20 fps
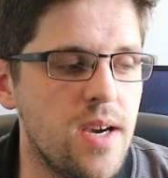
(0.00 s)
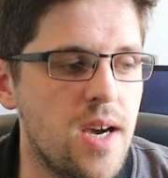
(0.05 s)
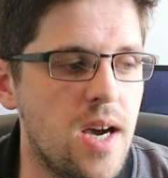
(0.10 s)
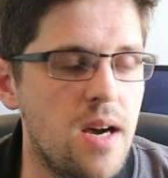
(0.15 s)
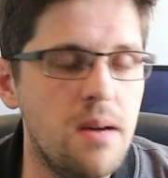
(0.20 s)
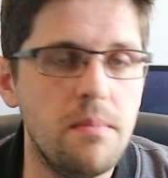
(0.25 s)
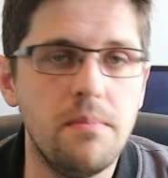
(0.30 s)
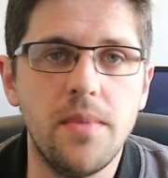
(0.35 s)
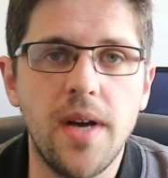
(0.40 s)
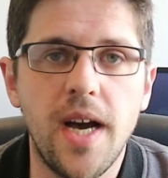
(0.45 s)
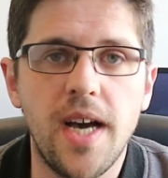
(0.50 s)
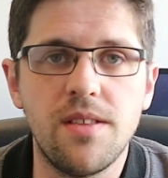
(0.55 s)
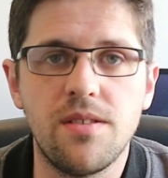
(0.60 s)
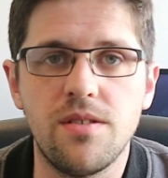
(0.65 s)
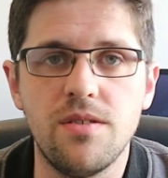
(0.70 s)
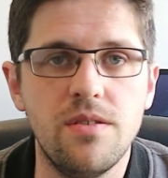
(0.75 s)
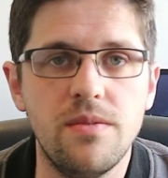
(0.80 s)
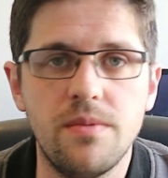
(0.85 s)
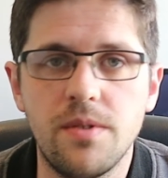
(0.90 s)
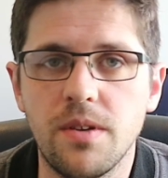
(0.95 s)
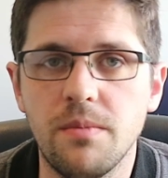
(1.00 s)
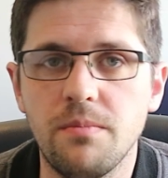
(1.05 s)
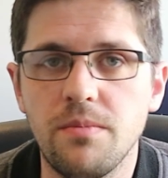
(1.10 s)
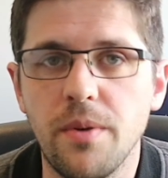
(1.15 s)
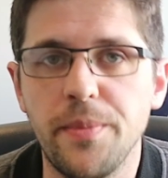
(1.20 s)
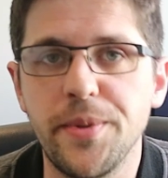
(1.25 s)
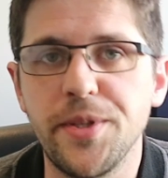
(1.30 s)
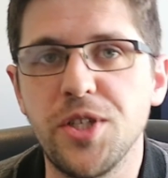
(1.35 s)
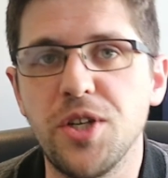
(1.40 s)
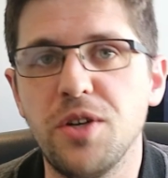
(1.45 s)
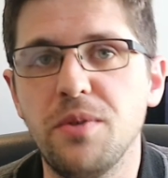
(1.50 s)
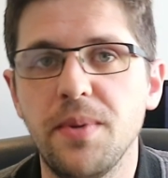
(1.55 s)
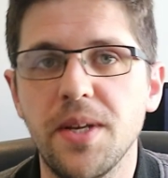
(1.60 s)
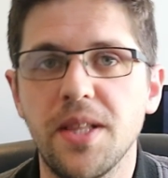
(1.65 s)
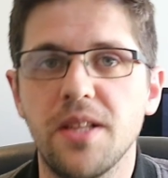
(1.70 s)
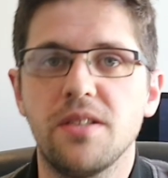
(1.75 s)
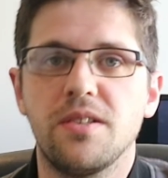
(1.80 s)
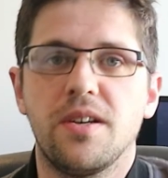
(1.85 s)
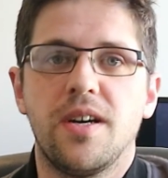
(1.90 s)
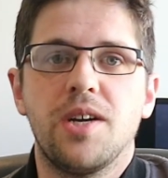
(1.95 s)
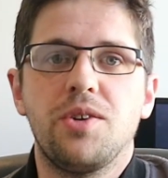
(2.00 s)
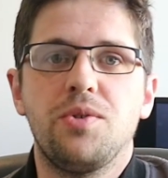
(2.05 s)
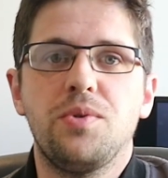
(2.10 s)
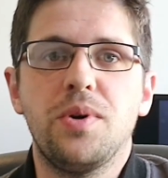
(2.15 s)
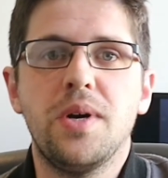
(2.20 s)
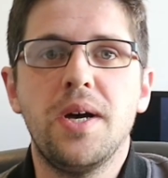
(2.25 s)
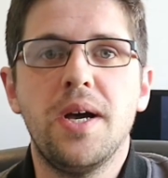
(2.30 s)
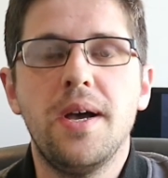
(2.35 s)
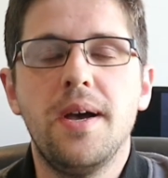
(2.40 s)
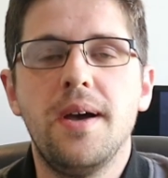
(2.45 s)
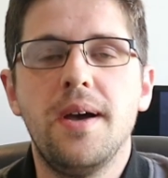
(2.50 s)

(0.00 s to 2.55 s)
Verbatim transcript: Um, as you can probably tell by the title,